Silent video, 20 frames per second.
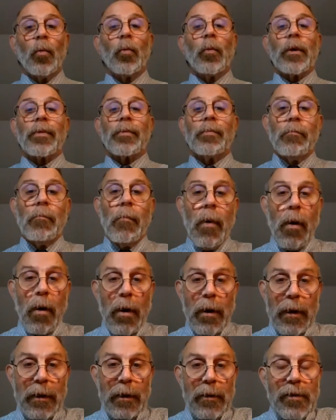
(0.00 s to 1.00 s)
with
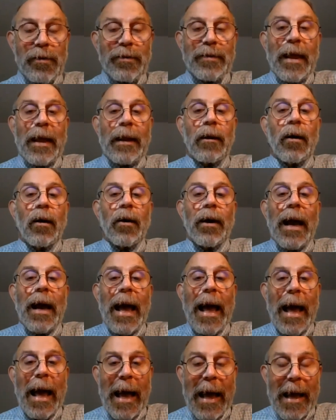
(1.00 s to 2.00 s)
markets that are
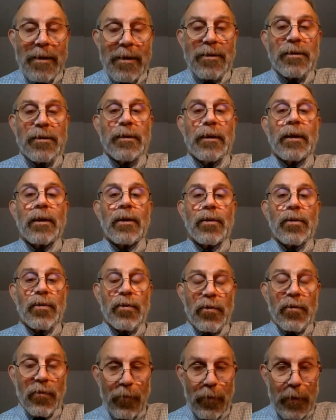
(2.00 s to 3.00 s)
as
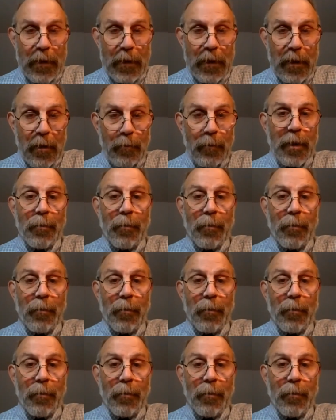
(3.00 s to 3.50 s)
extreme.